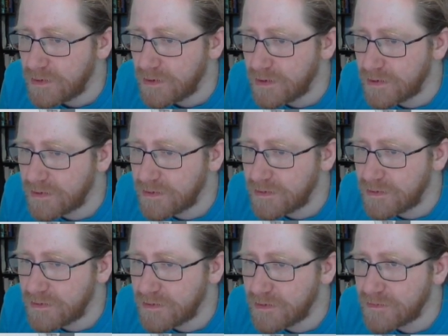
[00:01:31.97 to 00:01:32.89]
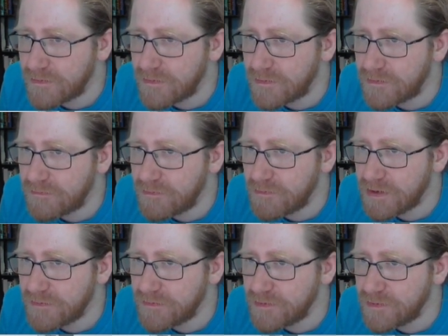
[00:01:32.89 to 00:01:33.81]
I guess we'll
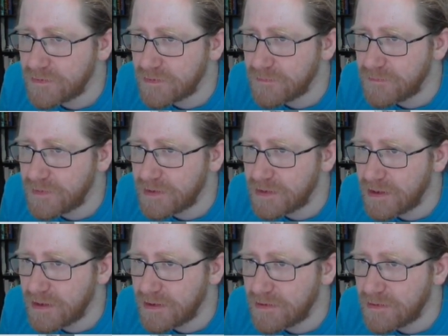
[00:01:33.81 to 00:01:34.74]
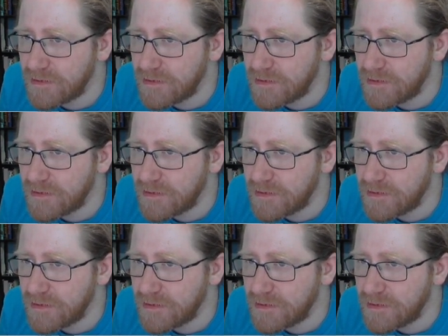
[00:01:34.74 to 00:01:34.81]
have to do something like